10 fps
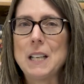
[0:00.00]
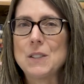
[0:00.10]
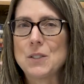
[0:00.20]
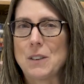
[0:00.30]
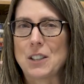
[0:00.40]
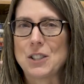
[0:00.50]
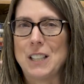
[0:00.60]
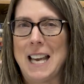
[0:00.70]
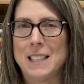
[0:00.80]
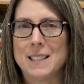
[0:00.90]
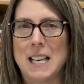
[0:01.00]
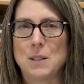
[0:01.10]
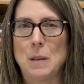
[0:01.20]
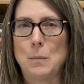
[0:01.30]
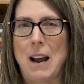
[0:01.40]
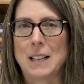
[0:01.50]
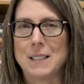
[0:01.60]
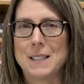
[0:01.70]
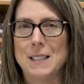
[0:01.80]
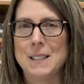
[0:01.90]
instruction and assessment
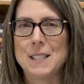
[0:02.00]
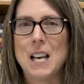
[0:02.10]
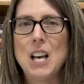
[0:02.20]
practices.